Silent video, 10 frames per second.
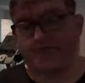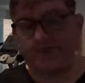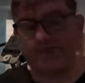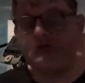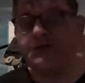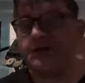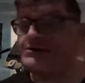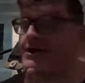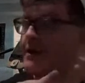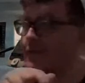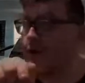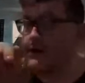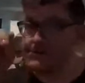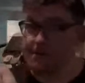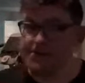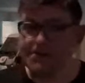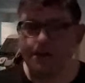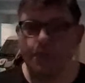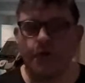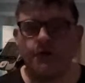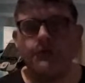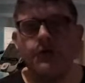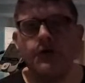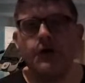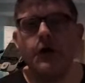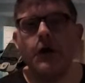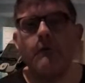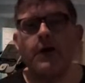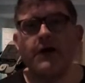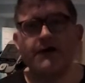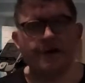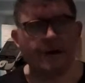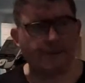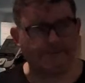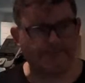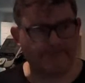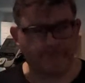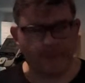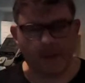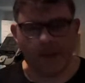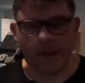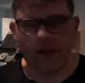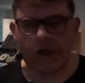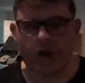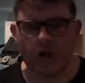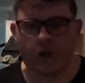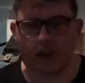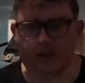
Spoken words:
Full disclosure, I'm running this PC on Windows, but I